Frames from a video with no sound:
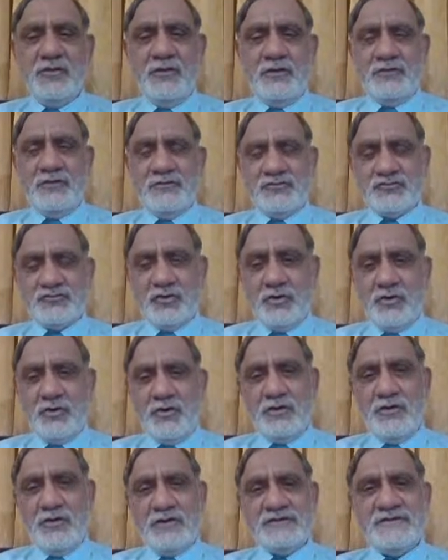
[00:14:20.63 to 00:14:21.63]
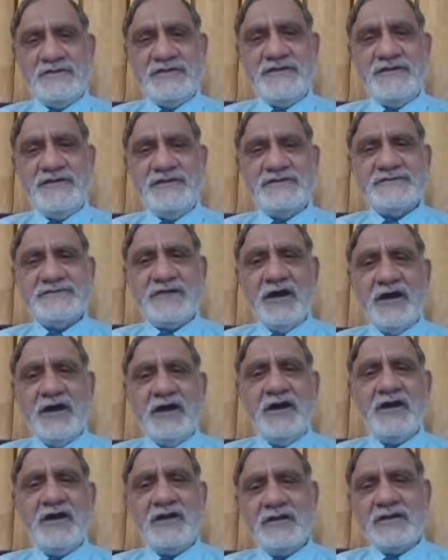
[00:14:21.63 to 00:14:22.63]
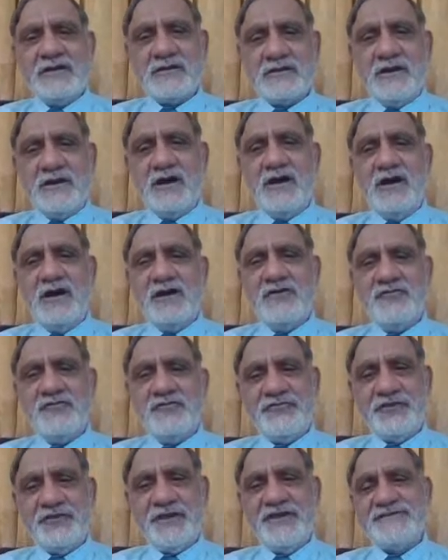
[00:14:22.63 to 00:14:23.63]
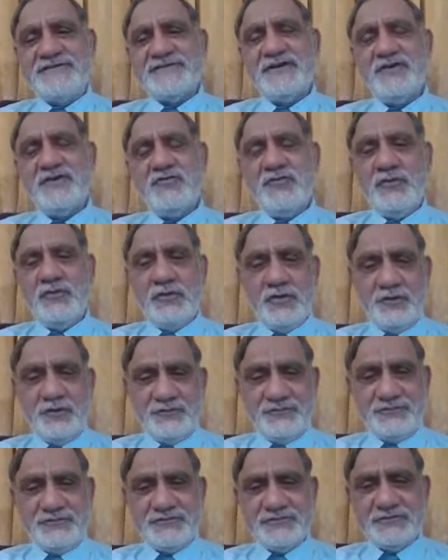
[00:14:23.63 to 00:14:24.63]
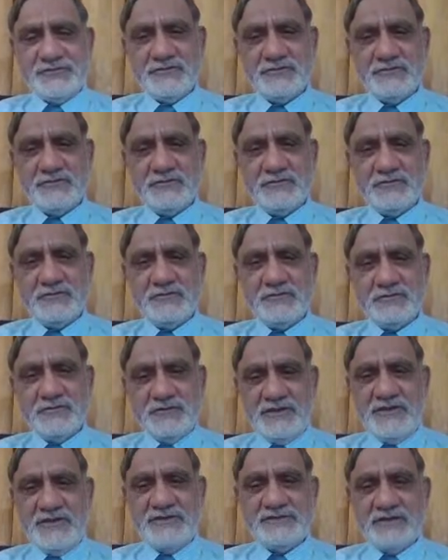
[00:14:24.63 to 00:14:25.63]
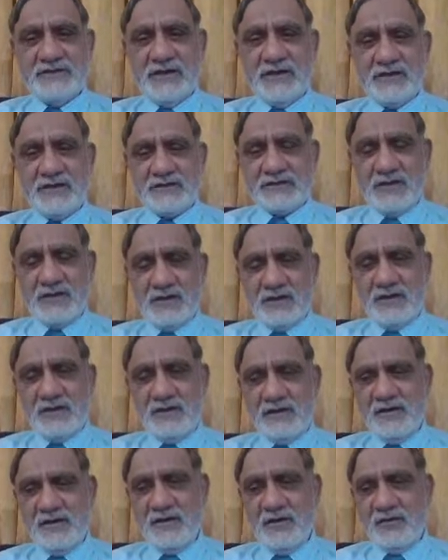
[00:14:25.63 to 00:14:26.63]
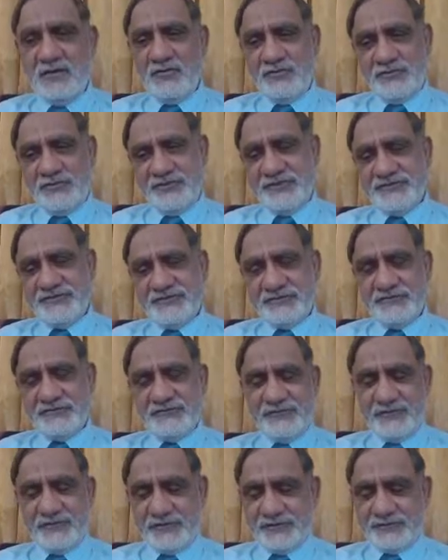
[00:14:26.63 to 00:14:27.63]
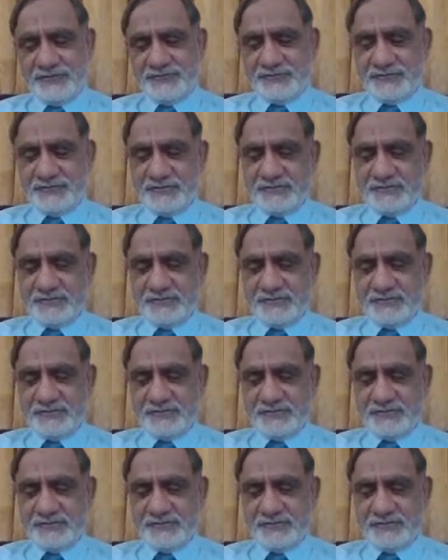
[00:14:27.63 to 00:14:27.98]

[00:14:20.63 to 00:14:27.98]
So these are called phrasal verbs. These are called phrasal verbs.